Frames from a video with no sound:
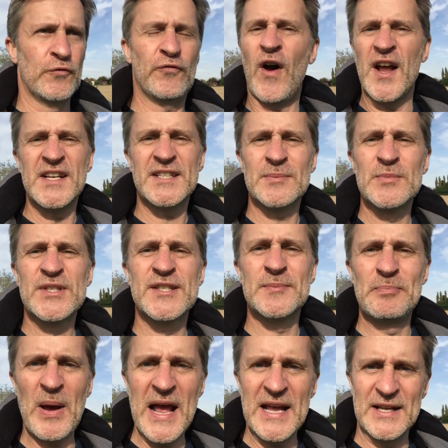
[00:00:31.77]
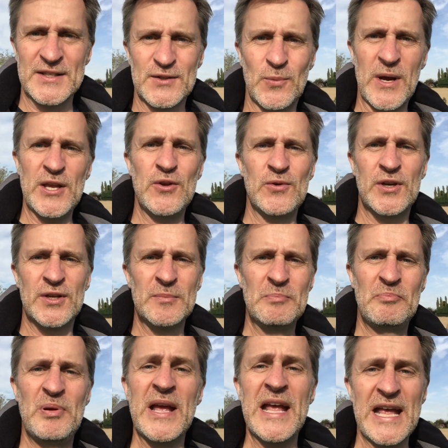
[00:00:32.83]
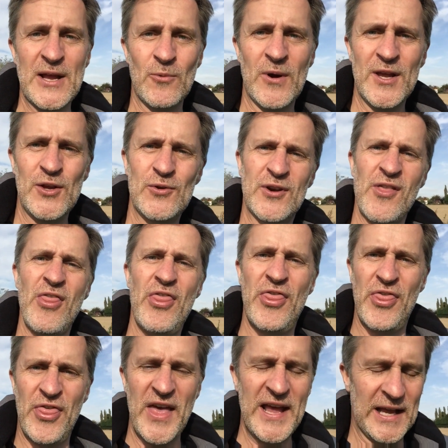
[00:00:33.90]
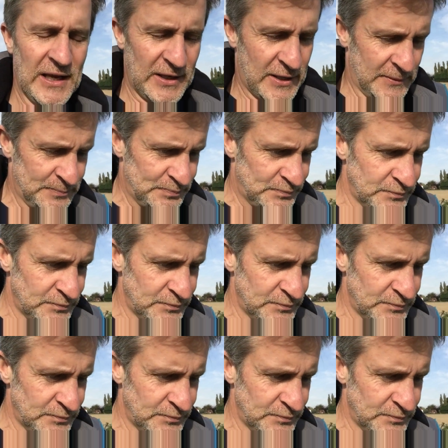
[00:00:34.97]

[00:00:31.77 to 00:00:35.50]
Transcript: find some space where you can be, where you can think.